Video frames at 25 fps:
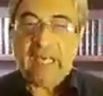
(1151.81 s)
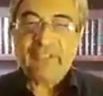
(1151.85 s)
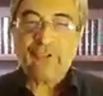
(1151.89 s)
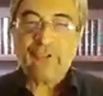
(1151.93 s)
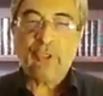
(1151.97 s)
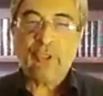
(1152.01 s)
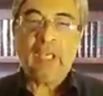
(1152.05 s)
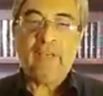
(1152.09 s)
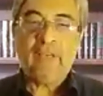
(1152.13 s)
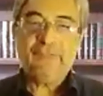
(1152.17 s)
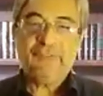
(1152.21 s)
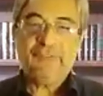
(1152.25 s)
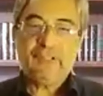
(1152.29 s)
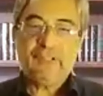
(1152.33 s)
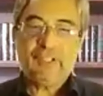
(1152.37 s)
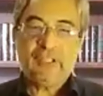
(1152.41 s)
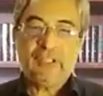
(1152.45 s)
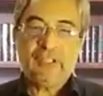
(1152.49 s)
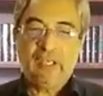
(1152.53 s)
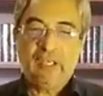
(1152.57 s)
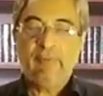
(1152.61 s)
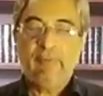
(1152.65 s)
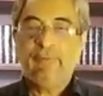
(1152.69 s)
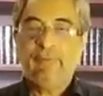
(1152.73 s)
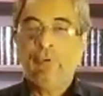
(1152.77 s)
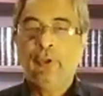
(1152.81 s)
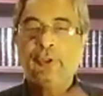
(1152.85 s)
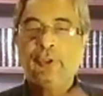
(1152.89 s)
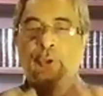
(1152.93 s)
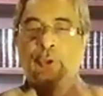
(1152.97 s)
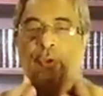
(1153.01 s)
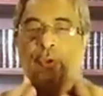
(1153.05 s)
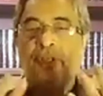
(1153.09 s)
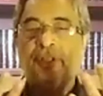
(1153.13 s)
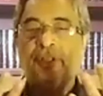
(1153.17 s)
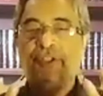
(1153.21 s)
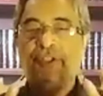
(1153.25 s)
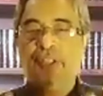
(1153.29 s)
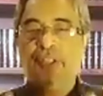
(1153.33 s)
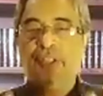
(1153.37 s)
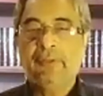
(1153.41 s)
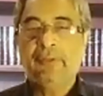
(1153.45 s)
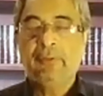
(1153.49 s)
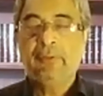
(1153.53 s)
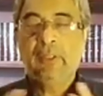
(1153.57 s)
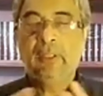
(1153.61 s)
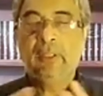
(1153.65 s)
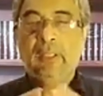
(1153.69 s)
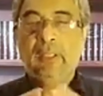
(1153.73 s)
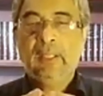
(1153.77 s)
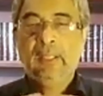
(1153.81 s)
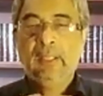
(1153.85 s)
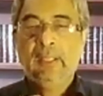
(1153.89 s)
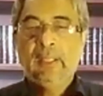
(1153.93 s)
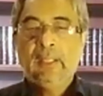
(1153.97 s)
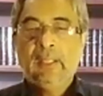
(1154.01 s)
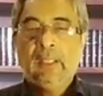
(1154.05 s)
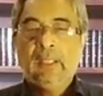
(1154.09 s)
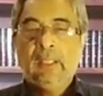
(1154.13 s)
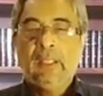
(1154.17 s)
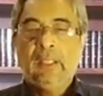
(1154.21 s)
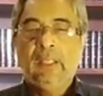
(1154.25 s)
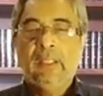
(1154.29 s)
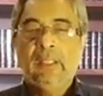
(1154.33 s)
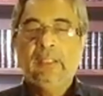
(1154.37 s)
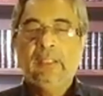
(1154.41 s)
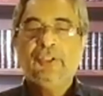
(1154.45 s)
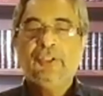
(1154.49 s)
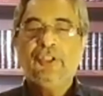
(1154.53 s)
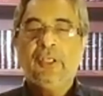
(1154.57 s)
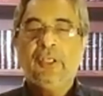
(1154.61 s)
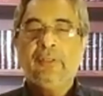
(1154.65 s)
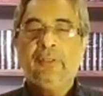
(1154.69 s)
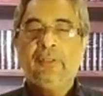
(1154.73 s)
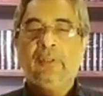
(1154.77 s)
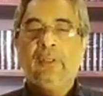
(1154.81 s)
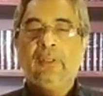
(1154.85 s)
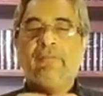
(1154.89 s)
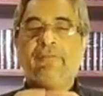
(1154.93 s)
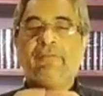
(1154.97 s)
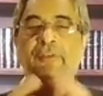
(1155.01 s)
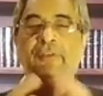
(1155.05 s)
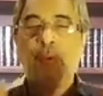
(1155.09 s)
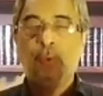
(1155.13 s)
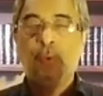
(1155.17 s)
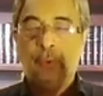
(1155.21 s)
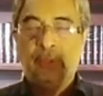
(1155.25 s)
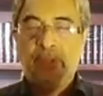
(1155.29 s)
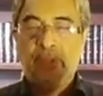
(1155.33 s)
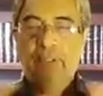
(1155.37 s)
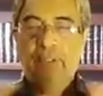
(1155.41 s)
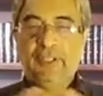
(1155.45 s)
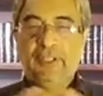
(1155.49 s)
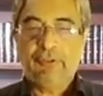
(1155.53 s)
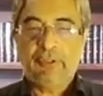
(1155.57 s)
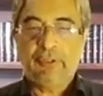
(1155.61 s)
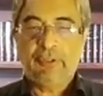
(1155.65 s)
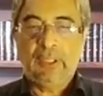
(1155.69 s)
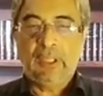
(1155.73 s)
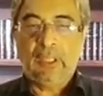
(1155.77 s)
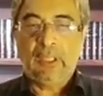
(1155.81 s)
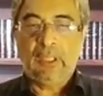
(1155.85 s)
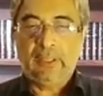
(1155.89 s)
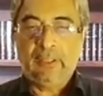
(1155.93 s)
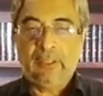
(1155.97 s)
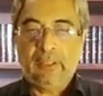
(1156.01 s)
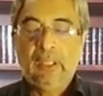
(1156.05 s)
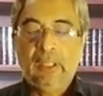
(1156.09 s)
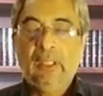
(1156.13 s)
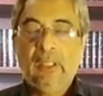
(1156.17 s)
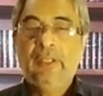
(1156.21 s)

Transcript: So I have stated before you the general view in this regard.